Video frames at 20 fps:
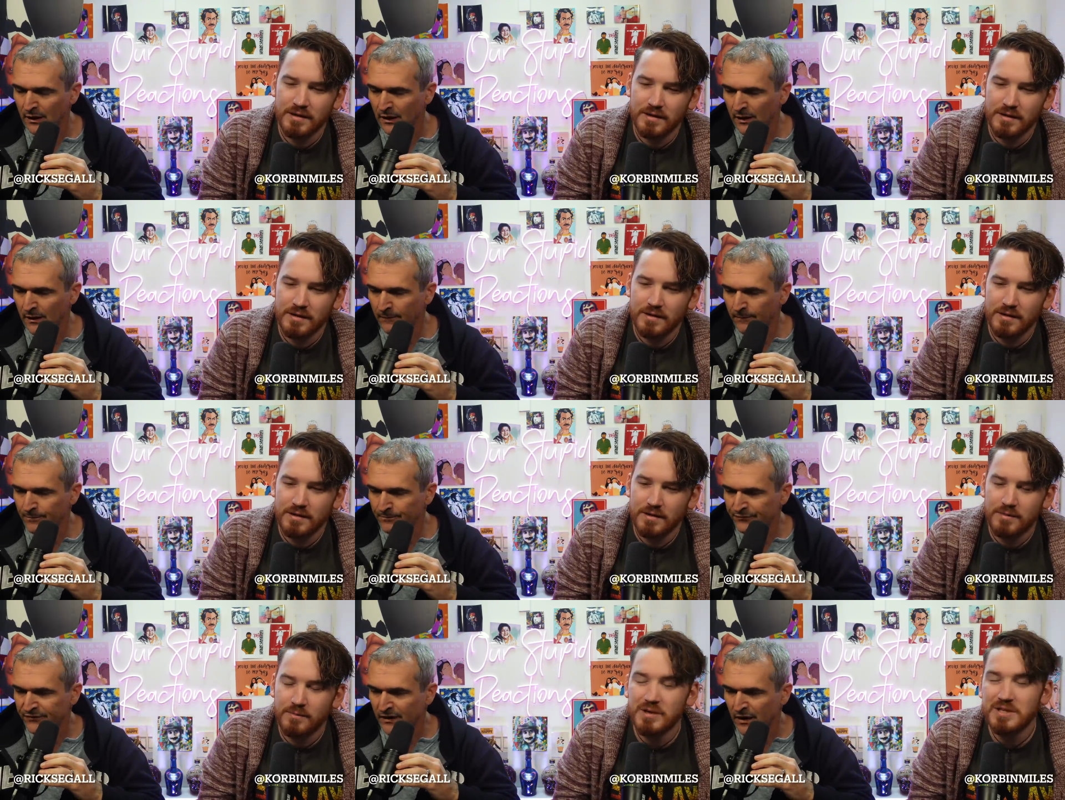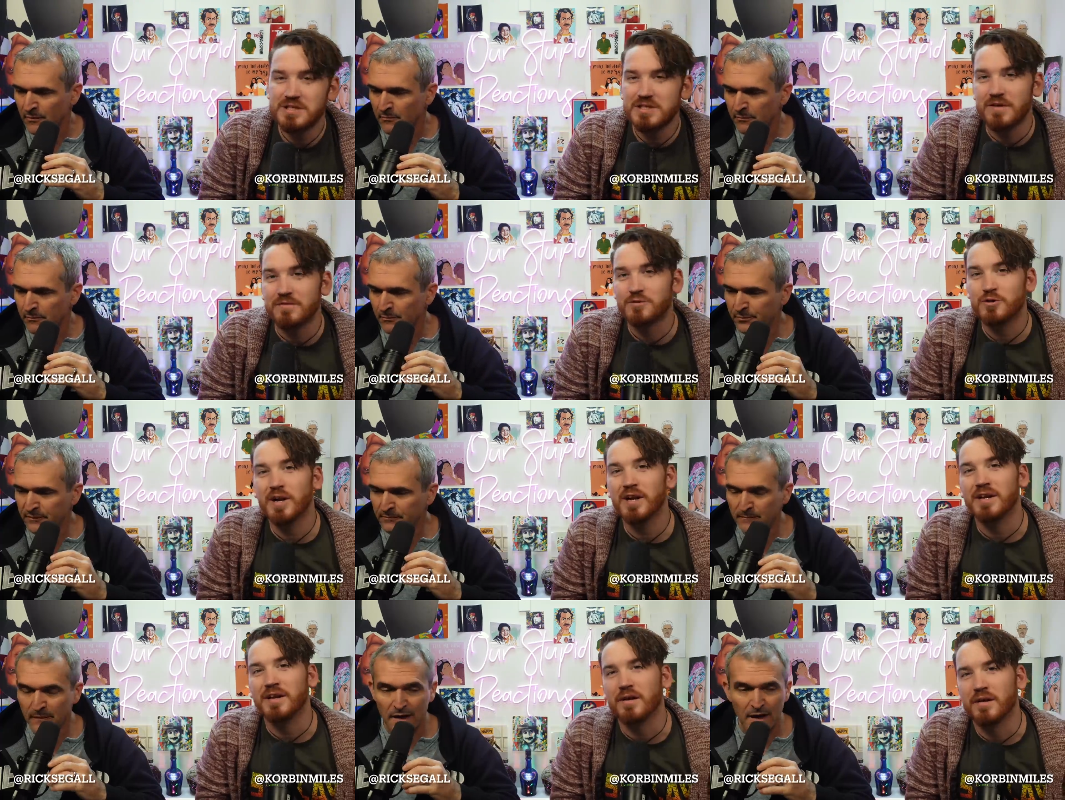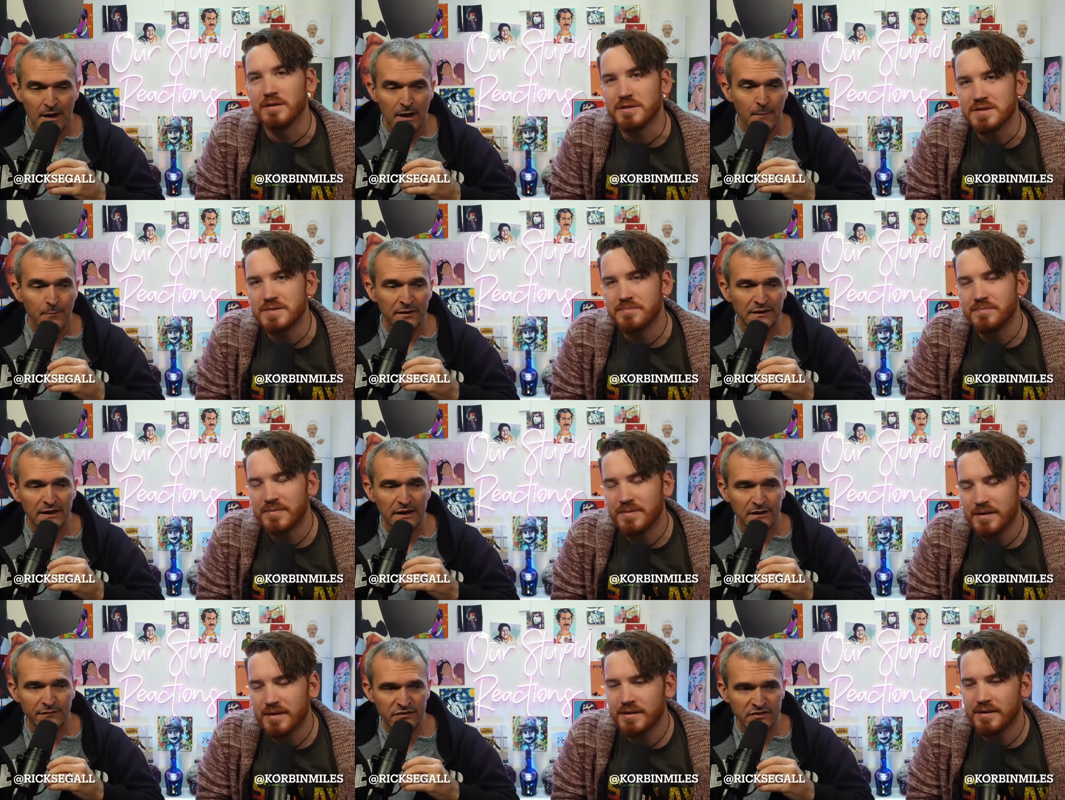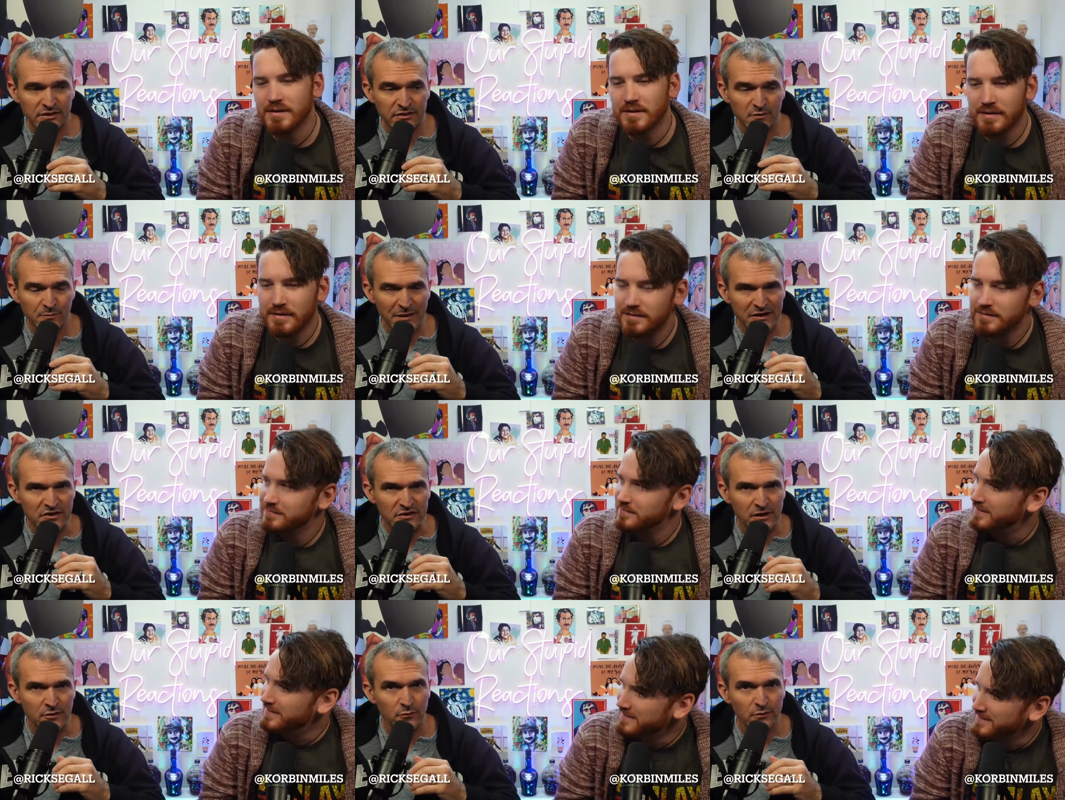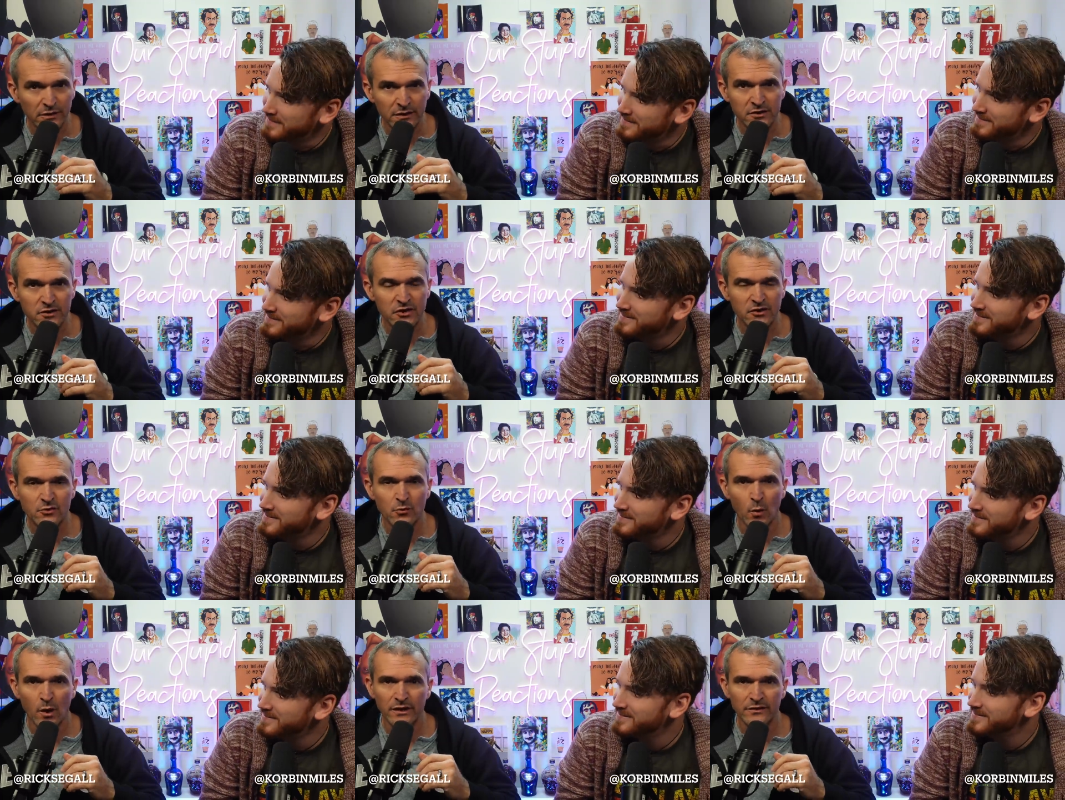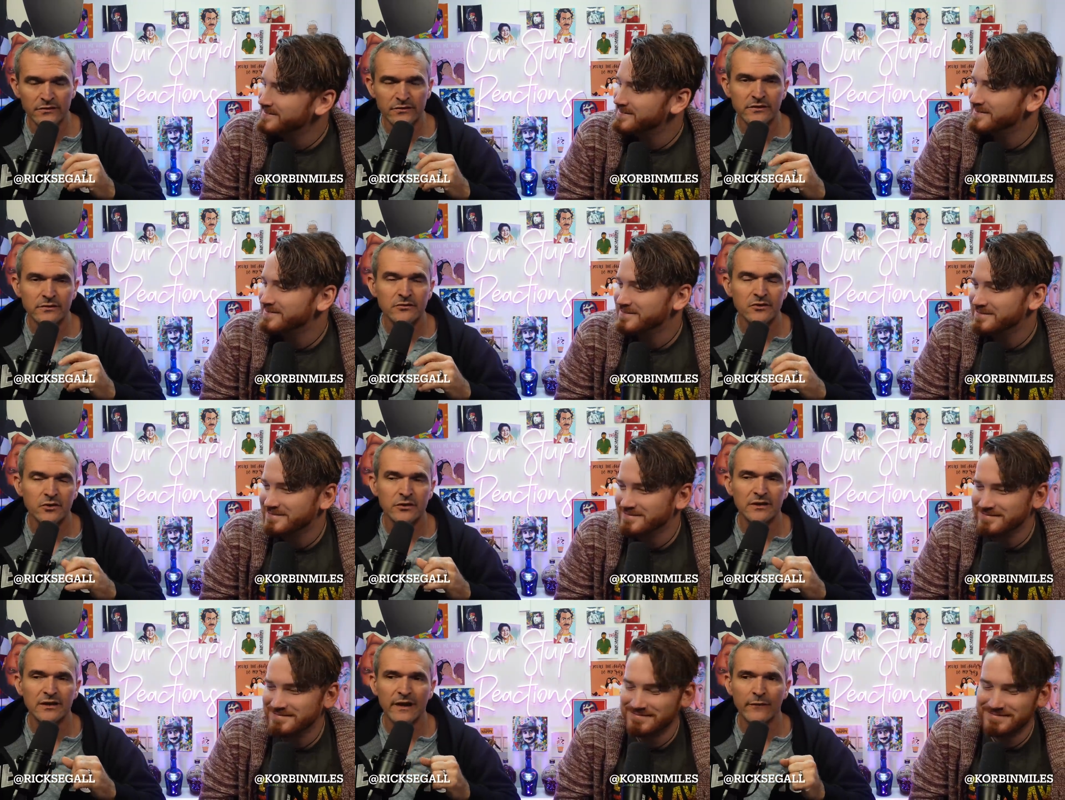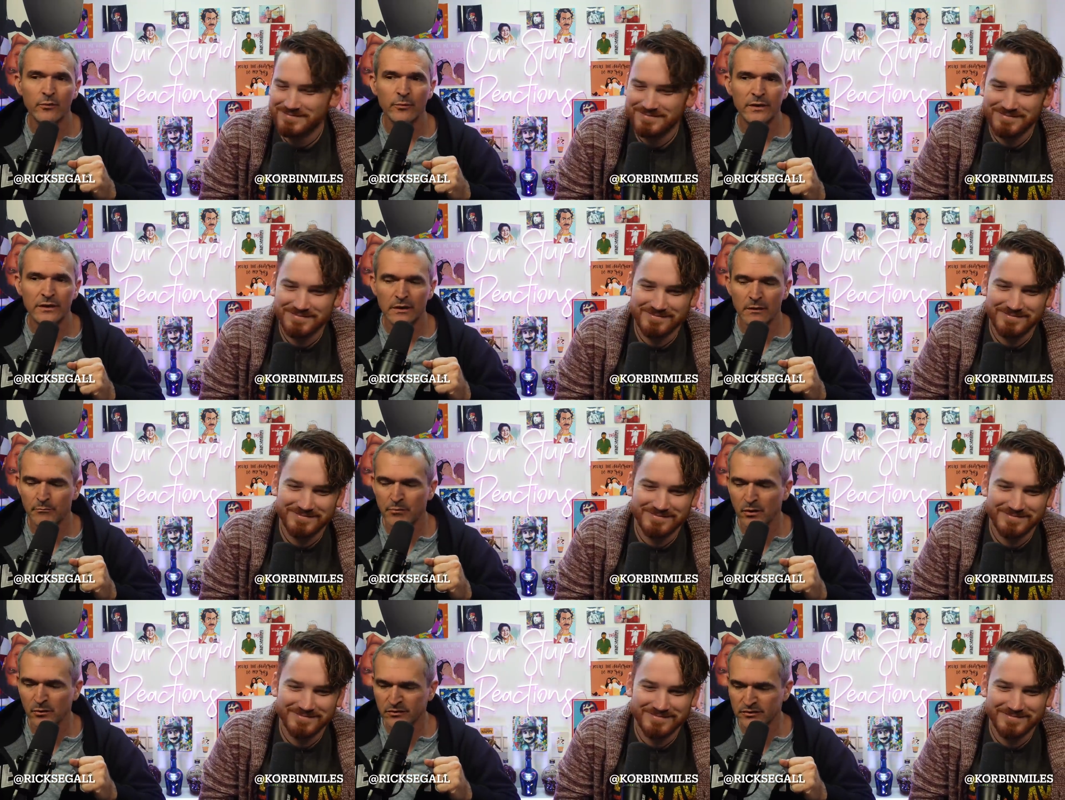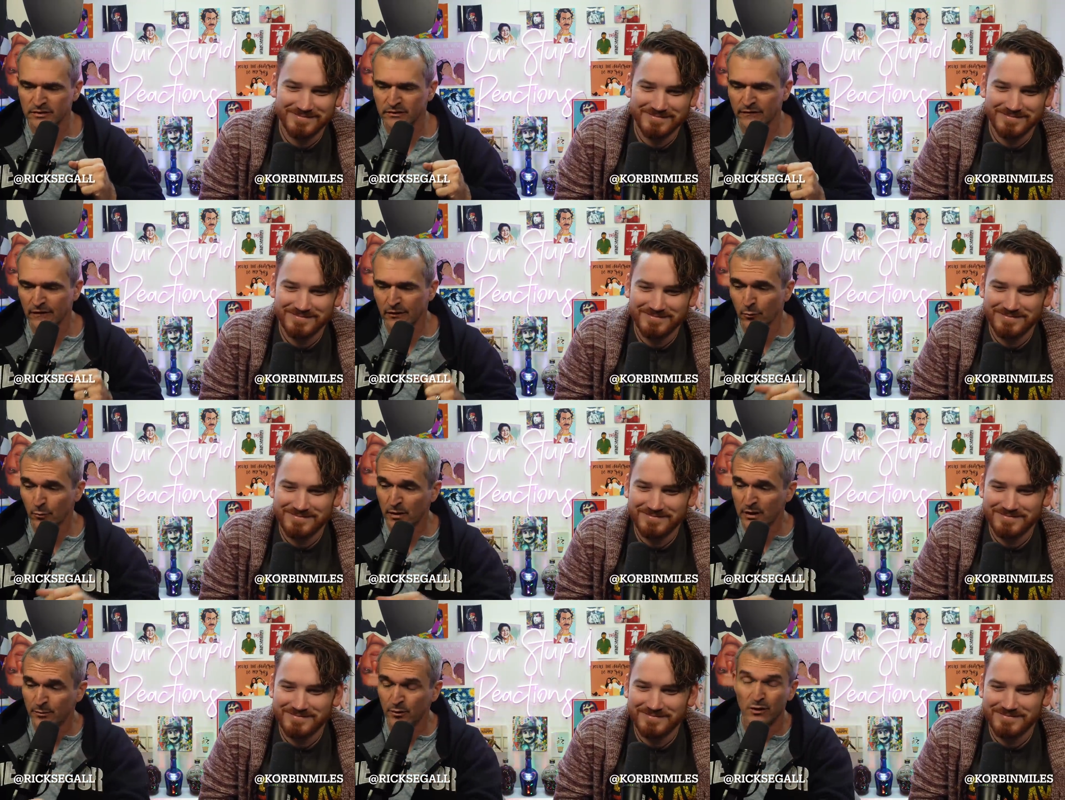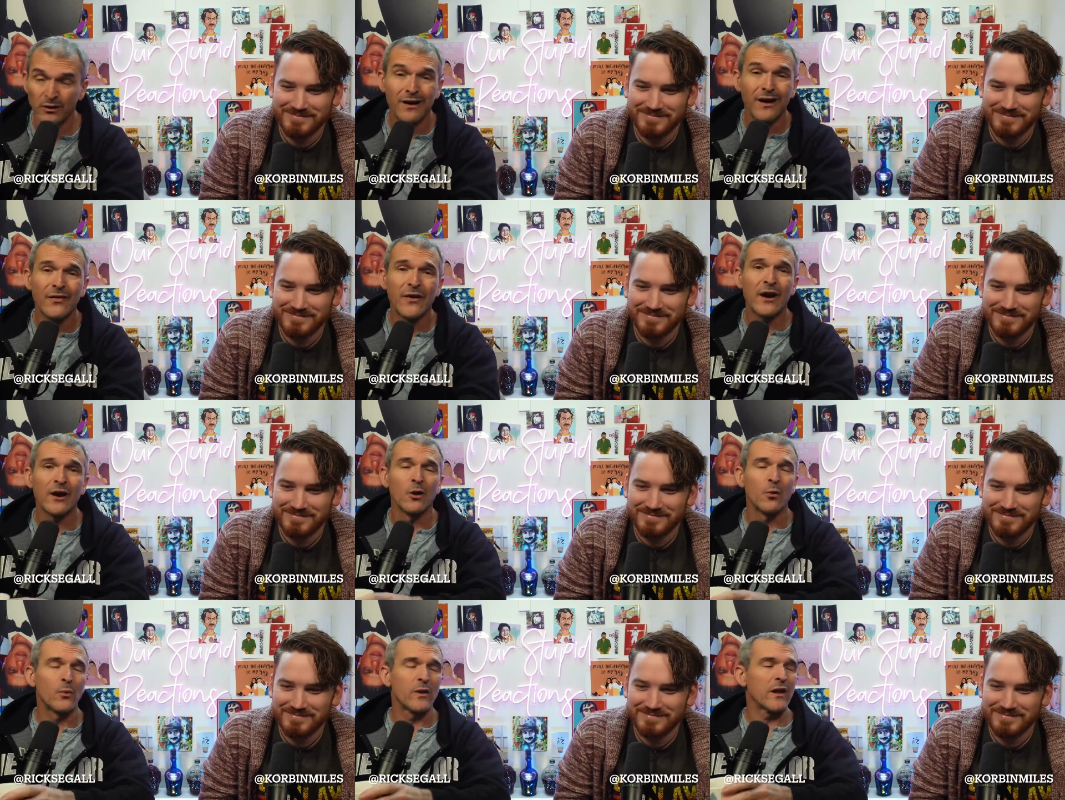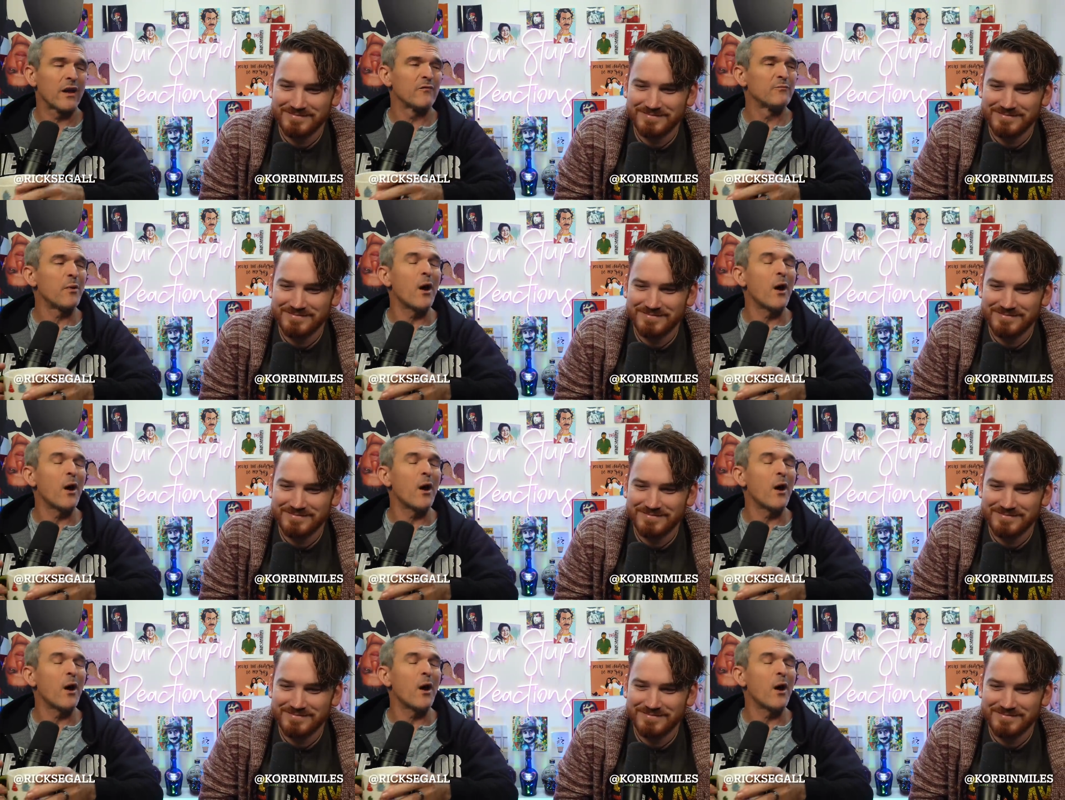Speaker 1: um, we just have trading cards. Beliefs, especially religious ones, should never be imposed on other people. There, we have